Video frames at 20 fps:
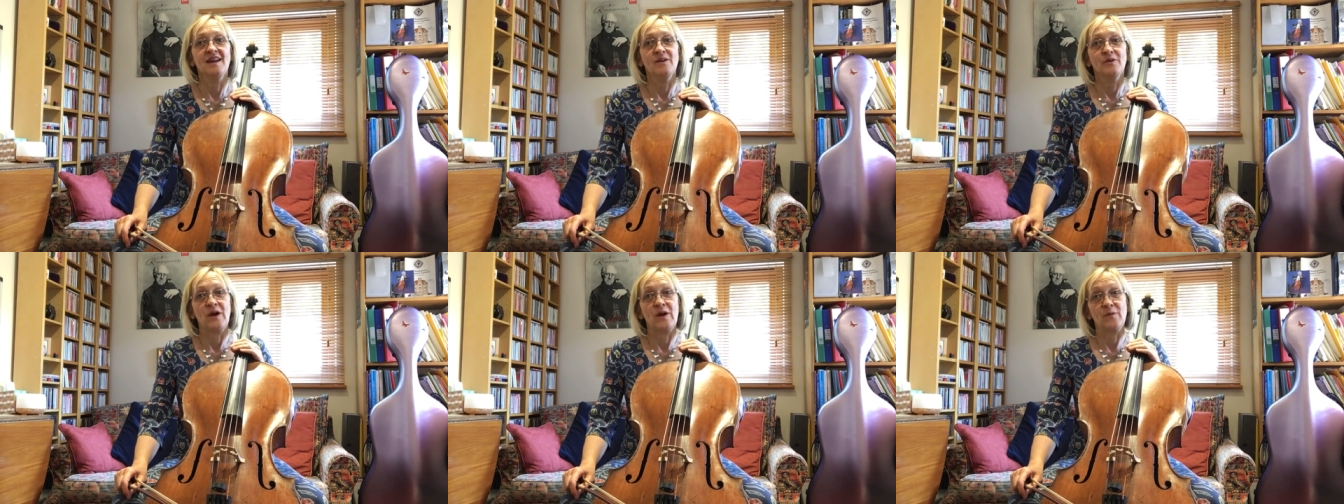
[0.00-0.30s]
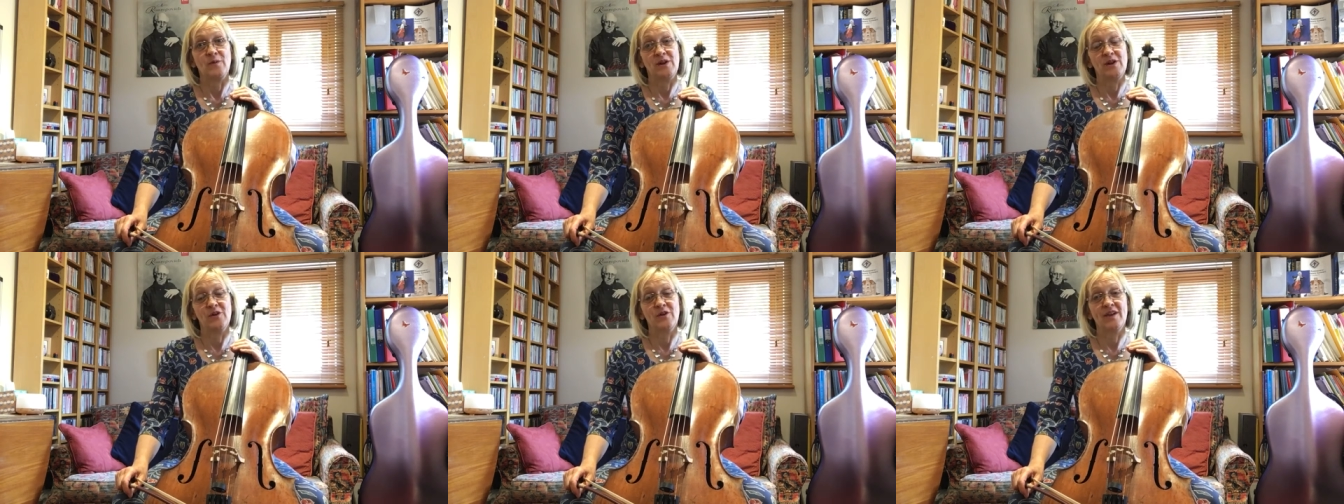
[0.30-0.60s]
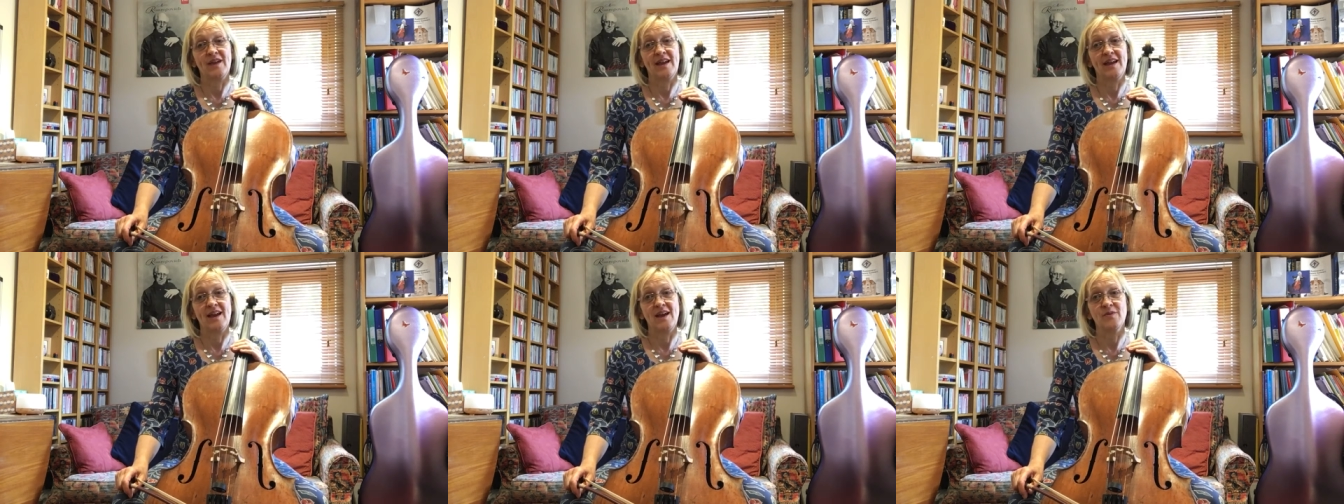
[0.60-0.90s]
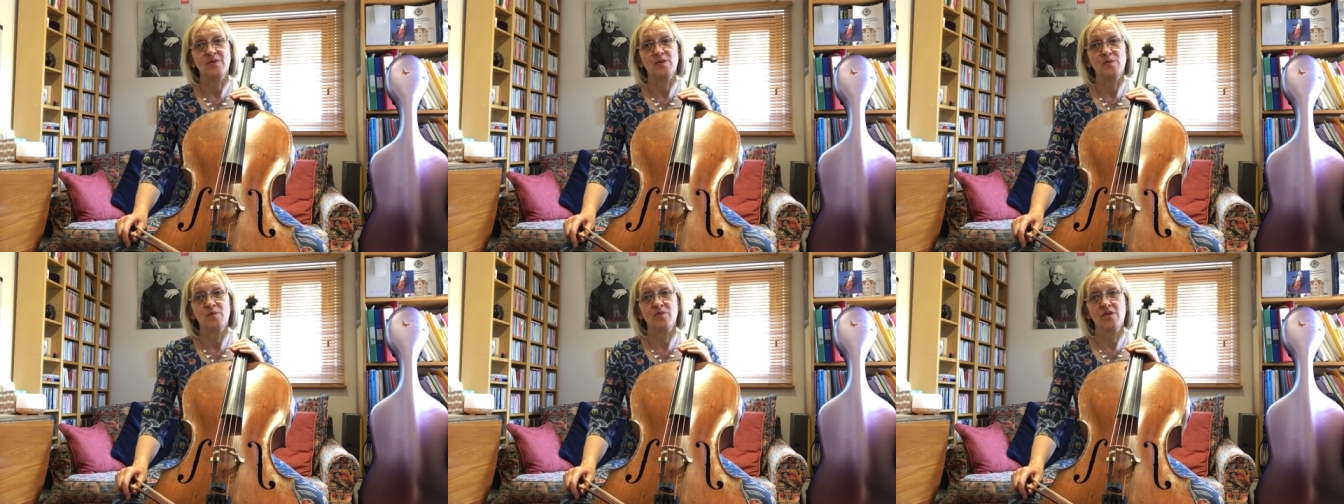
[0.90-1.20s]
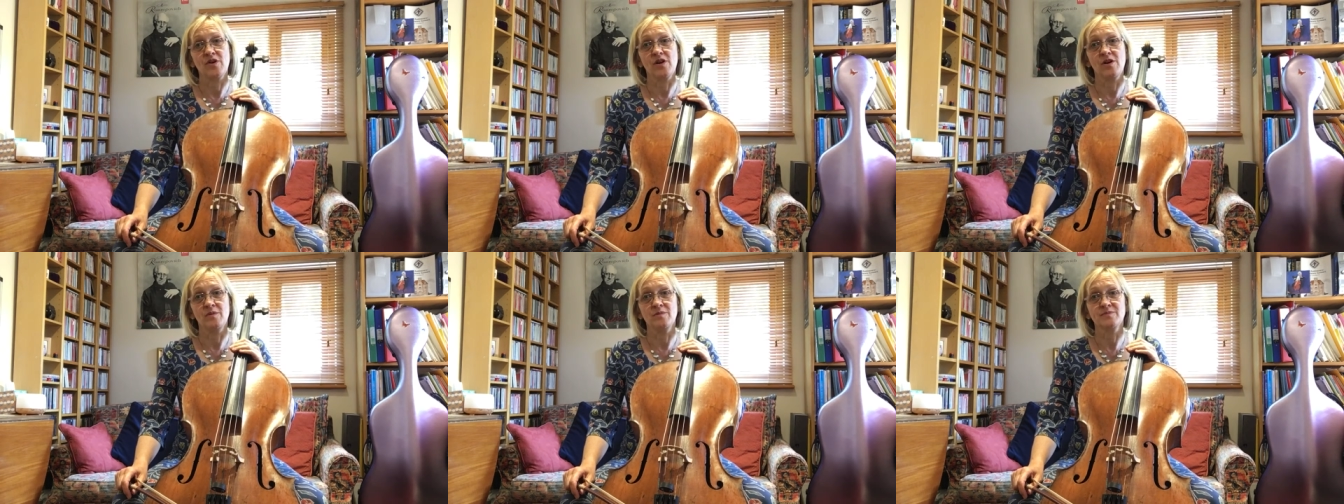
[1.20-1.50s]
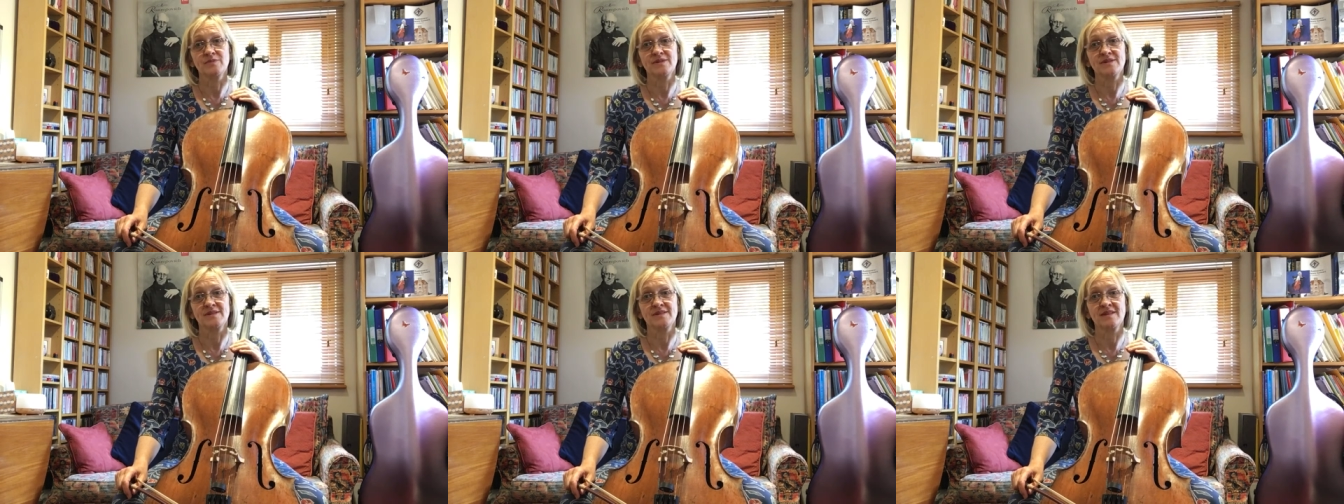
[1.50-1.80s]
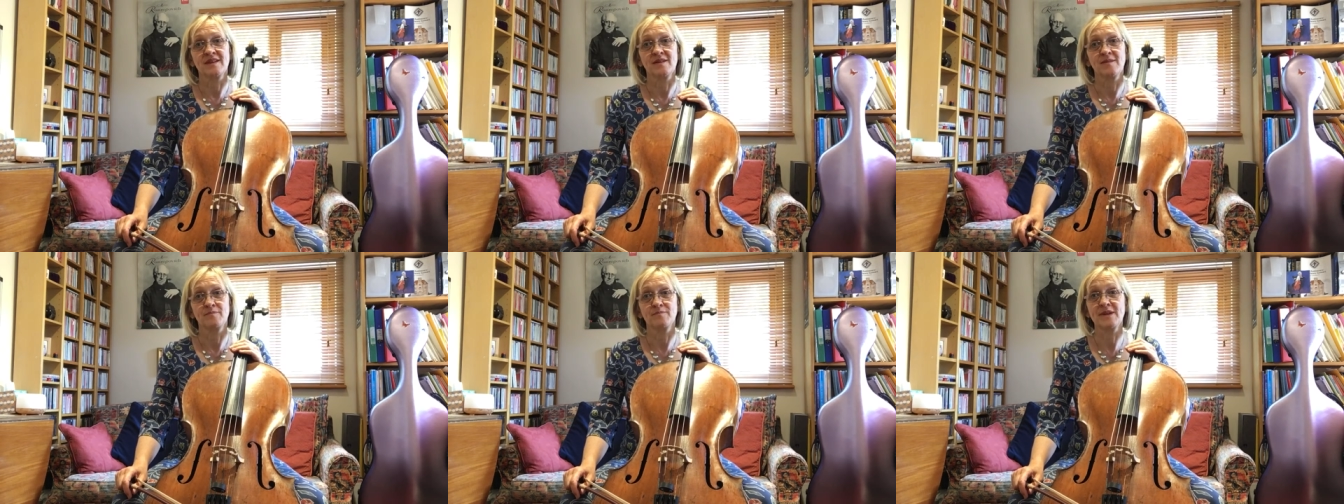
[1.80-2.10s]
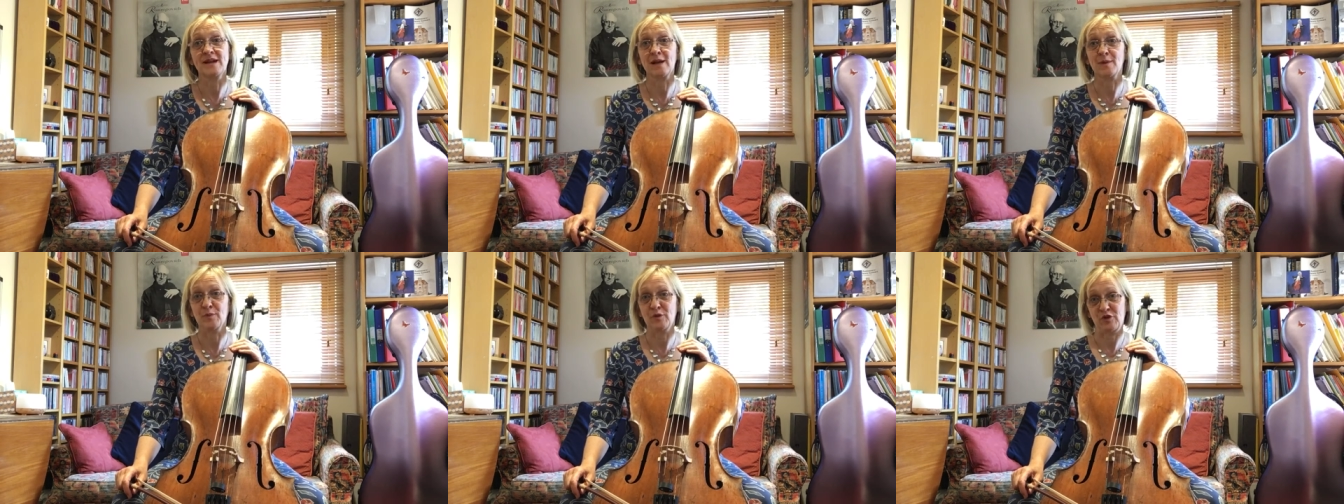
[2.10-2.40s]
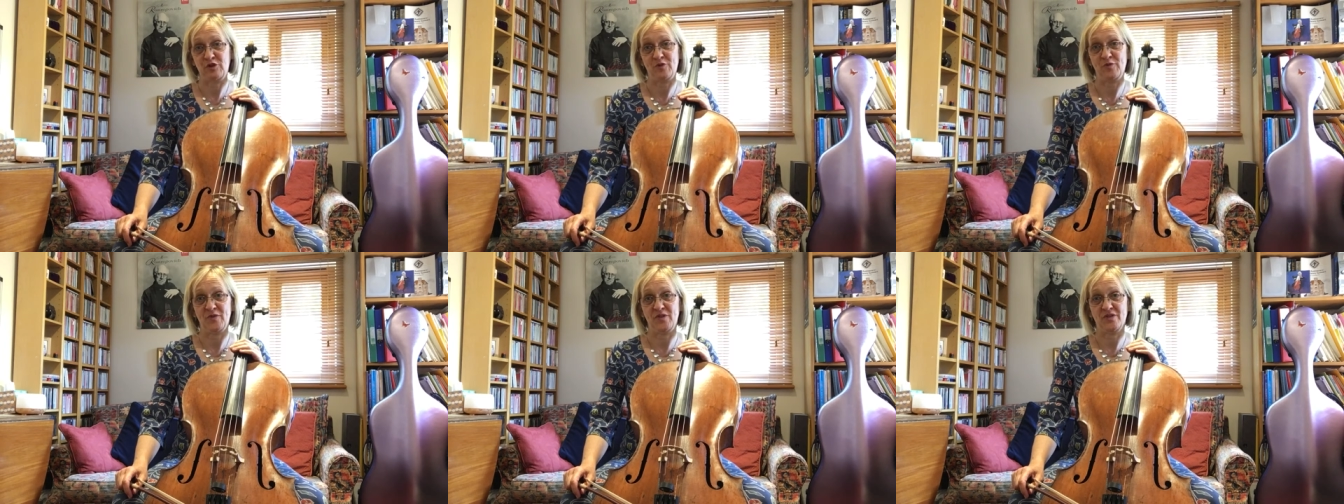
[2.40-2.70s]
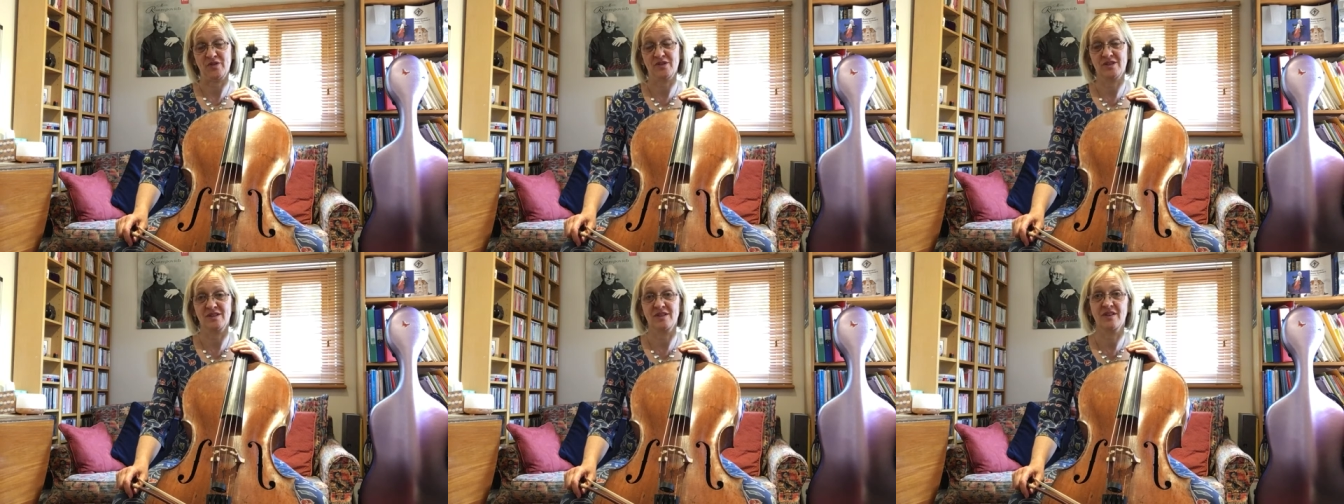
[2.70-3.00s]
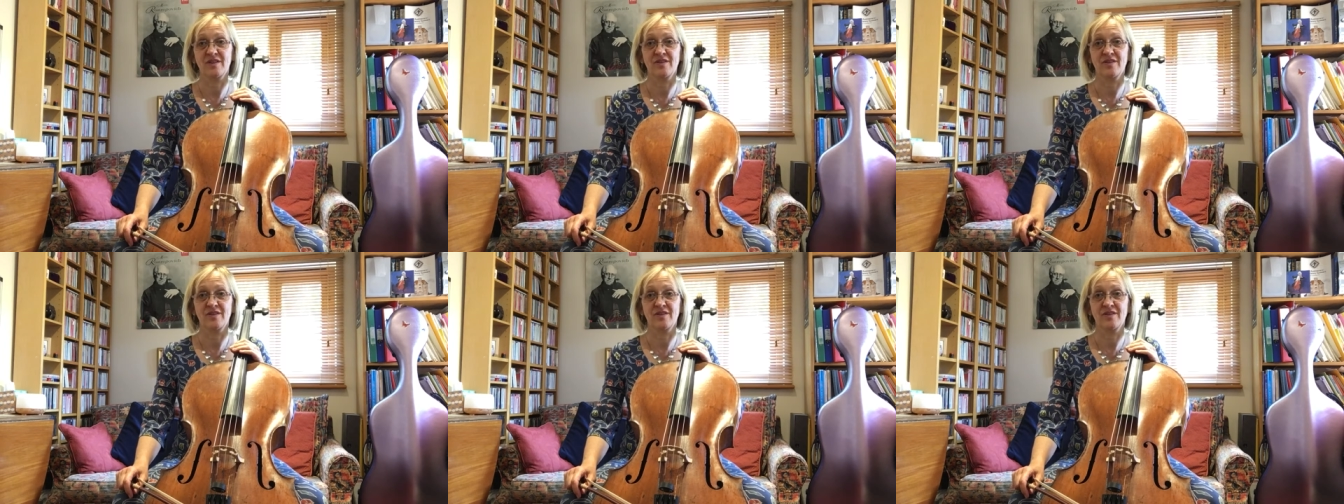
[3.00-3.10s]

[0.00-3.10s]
and we're looking at the Brahms middle movement,